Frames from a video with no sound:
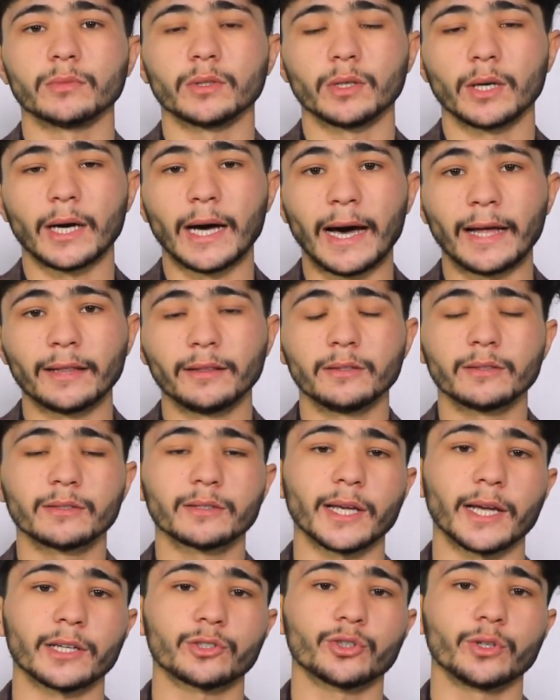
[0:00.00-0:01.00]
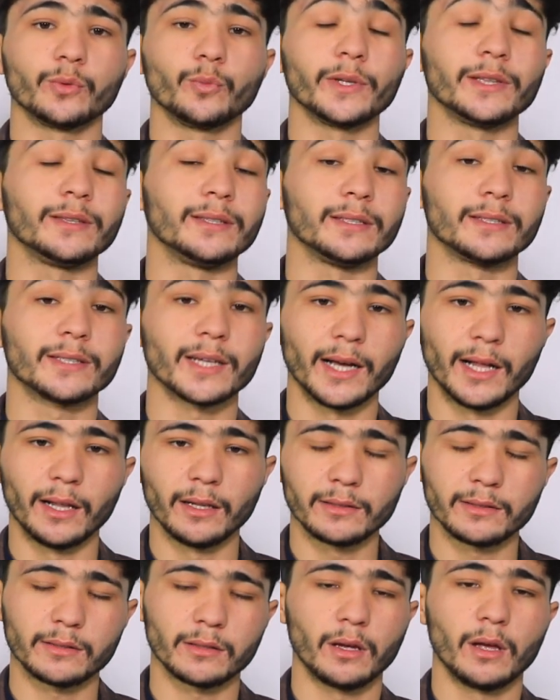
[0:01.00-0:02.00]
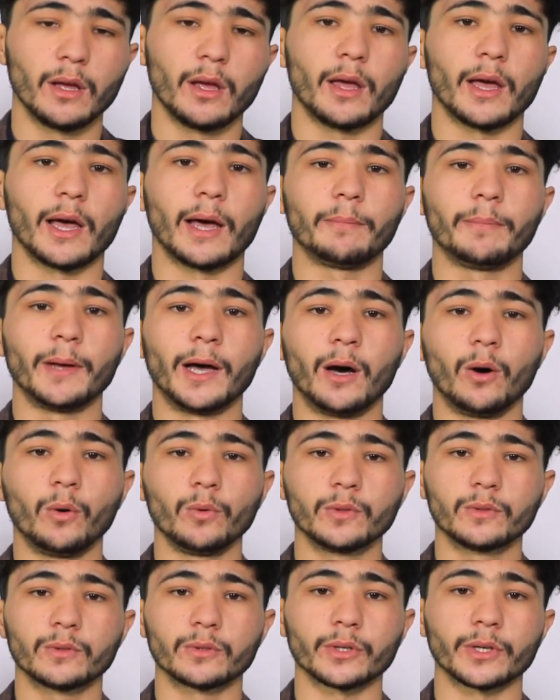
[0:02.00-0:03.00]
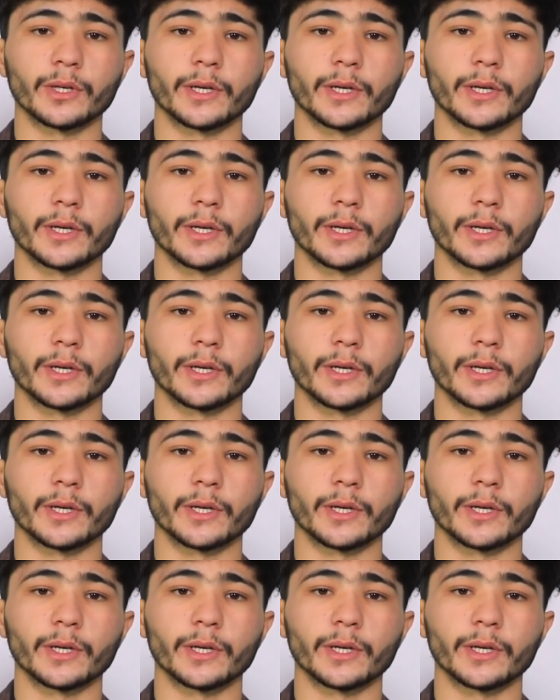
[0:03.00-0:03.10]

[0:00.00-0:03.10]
had discussion with details about